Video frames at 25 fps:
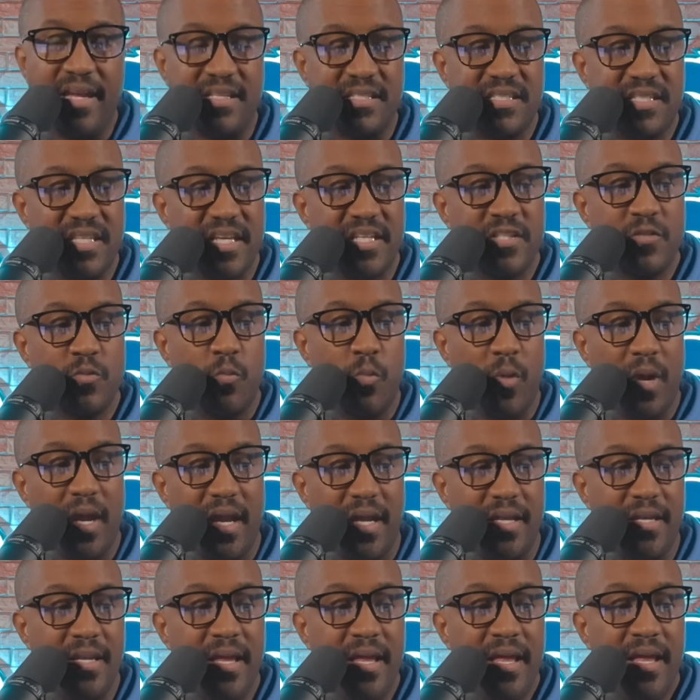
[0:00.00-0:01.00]
is this
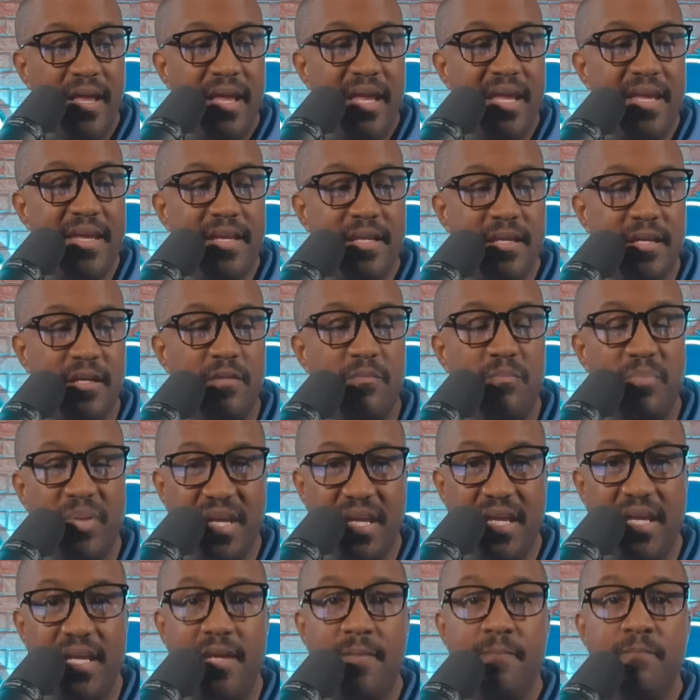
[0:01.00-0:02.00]
when he could
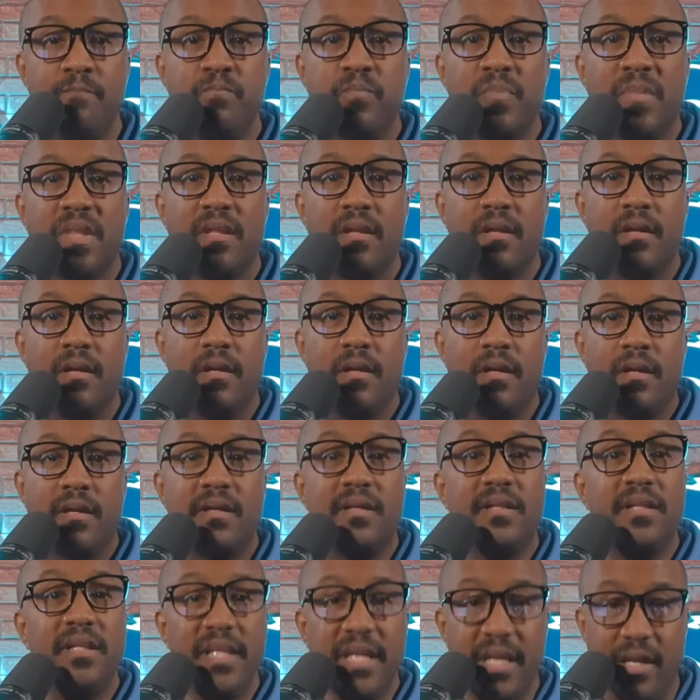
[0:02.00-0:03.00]
be
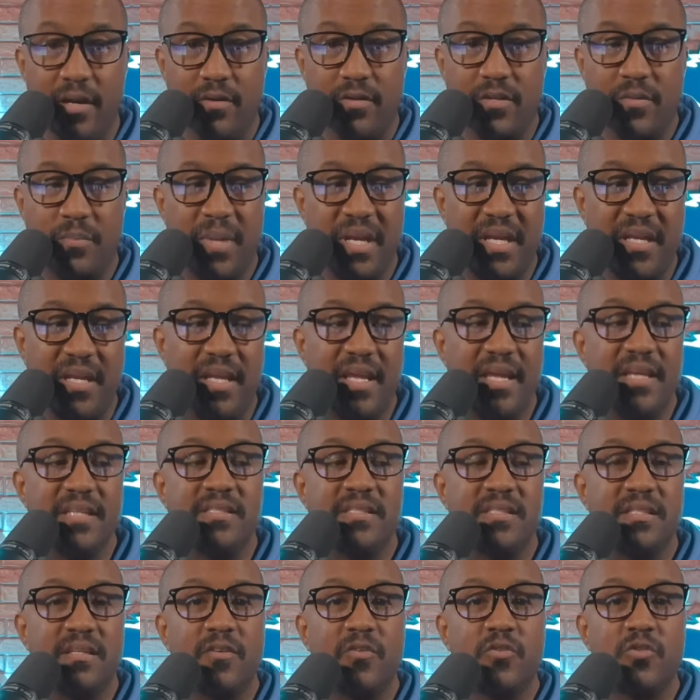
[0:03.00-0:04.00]
cleared, meaning
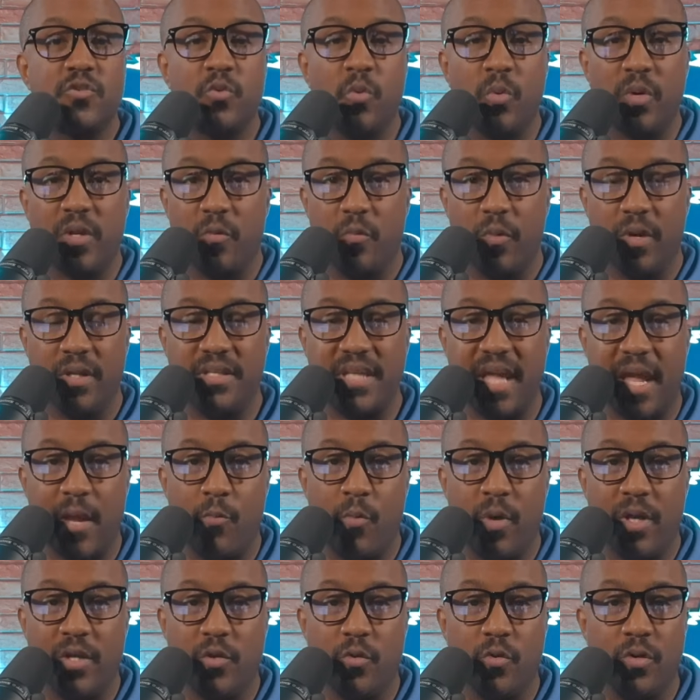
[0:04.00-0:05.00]
his
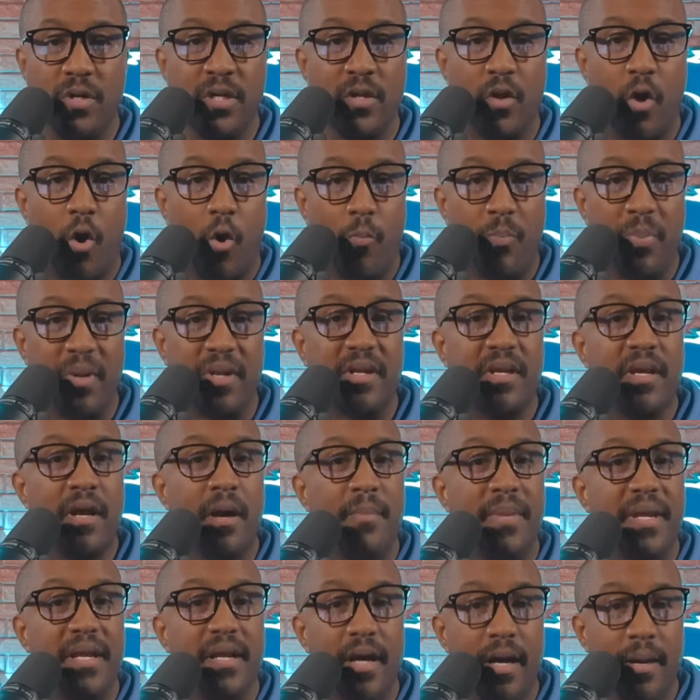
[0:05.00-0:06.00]
21-day window could open
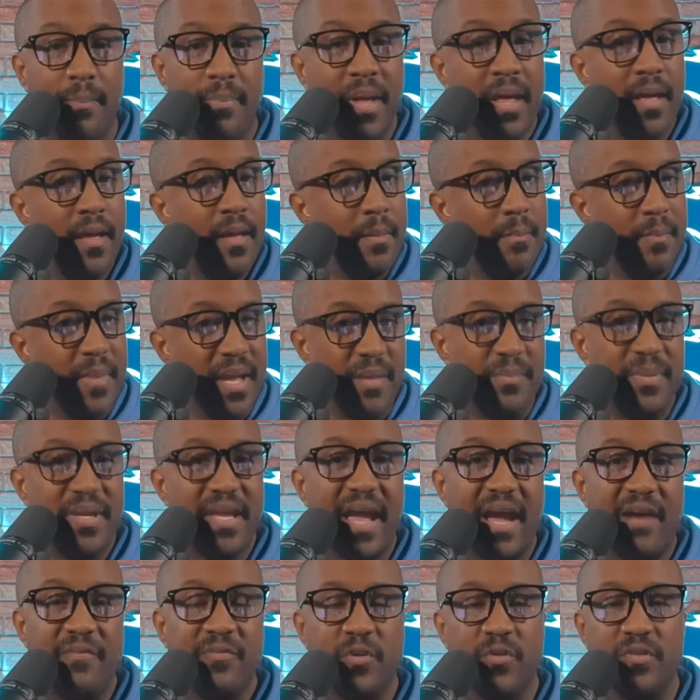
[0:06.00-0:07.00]
coming up,
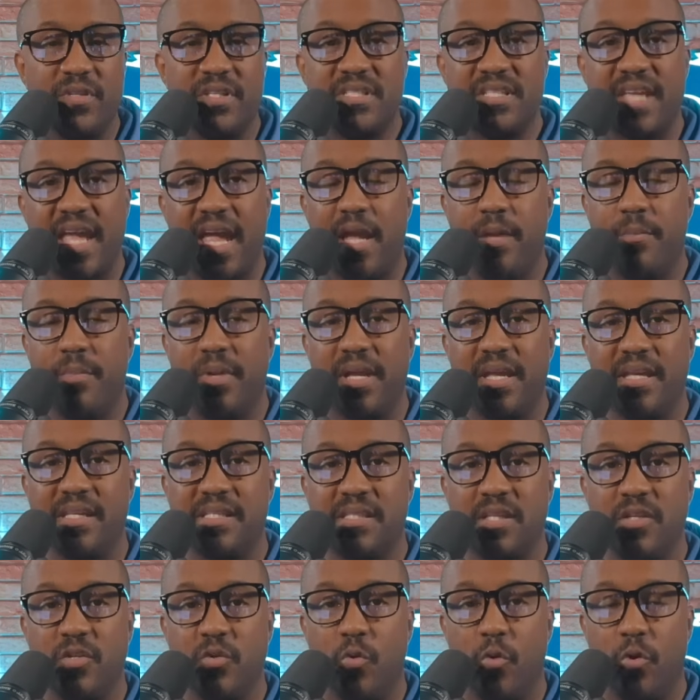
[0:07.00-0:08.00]
maybe after this game
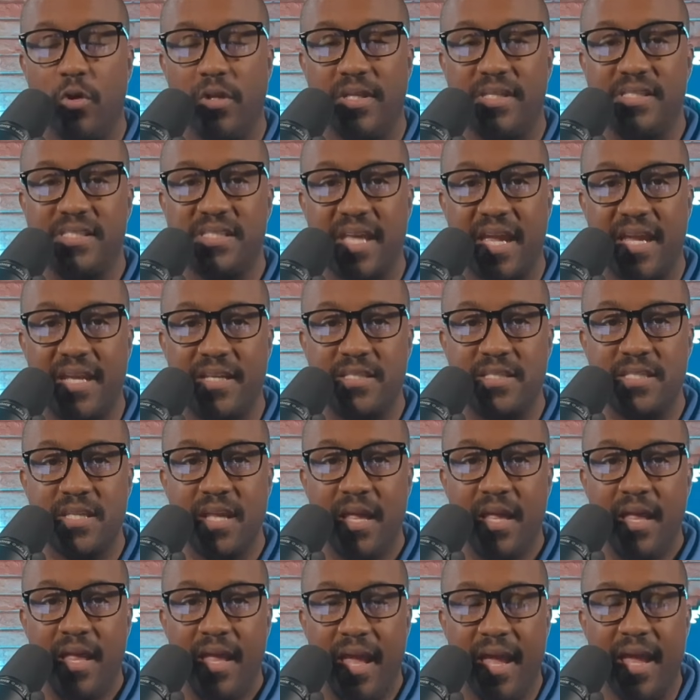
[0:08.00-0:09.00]
against the New Orleans
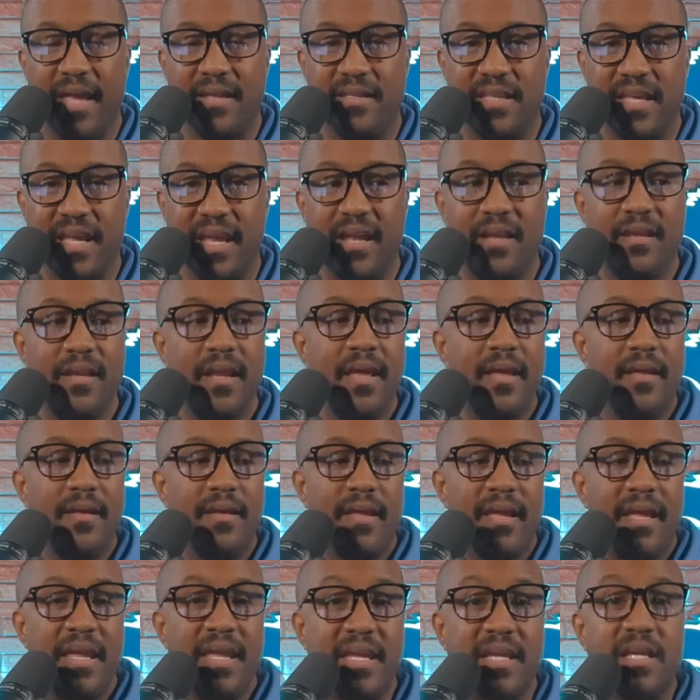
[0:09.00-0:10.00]
Saints, and then
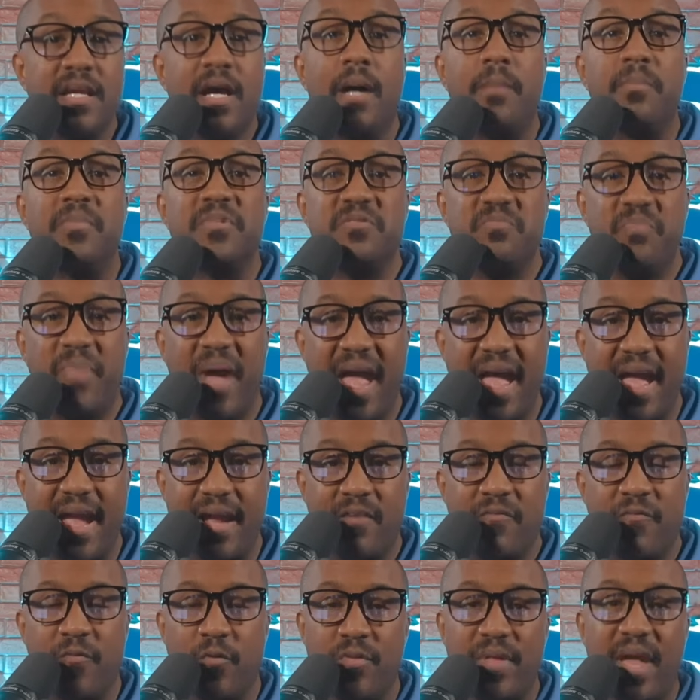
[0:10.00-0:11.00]
he comes
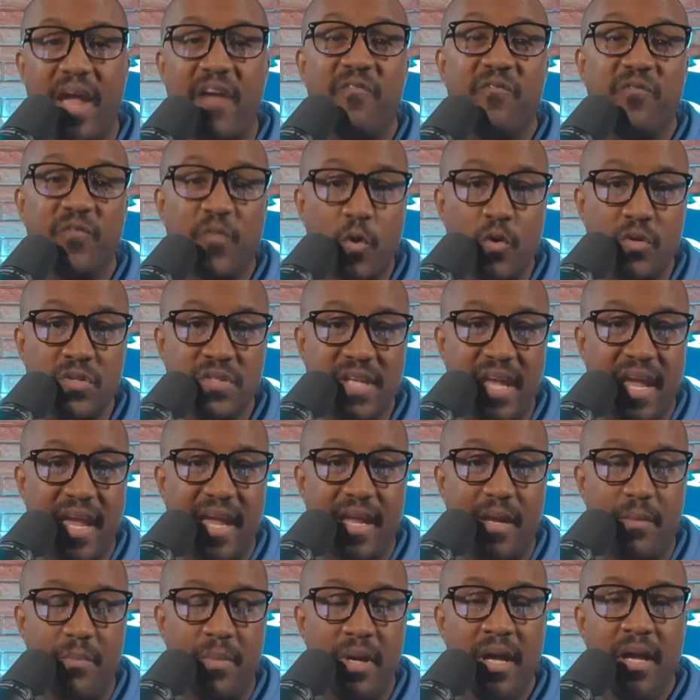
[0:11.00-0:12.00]
back for that first
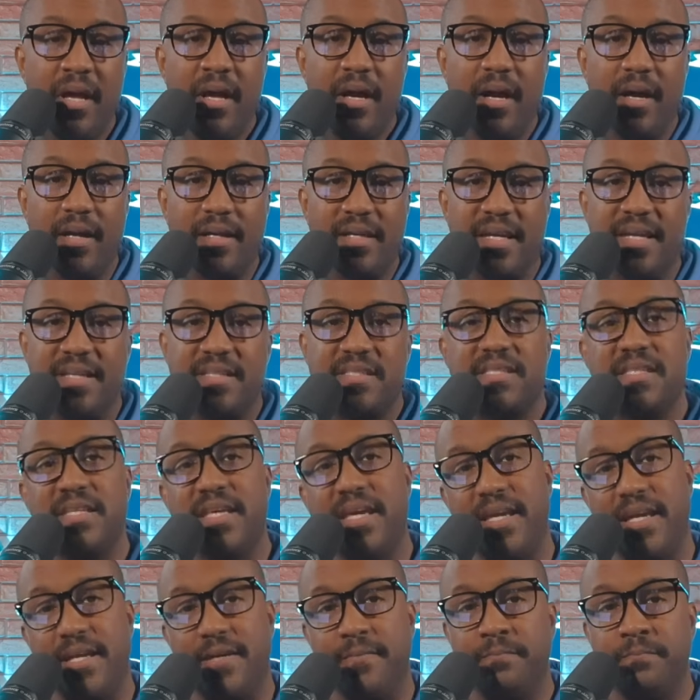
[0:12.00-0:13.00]
game against
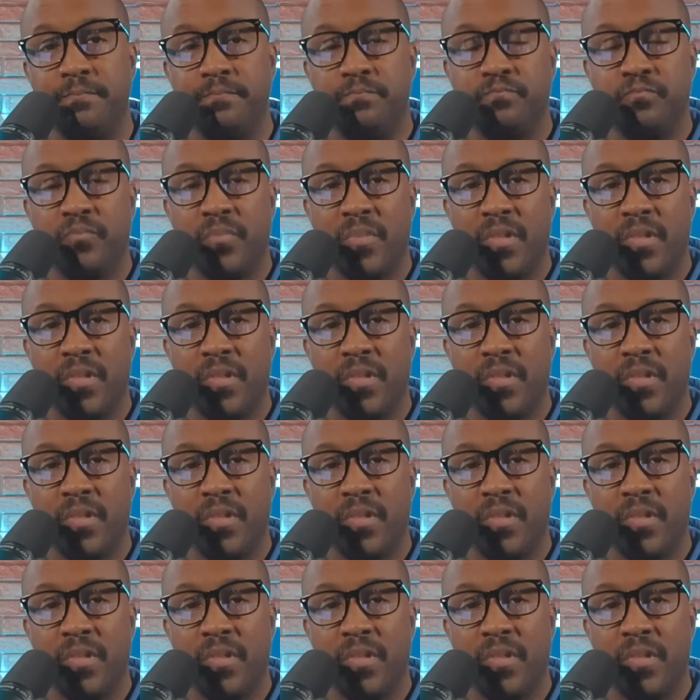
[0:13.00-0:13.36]
the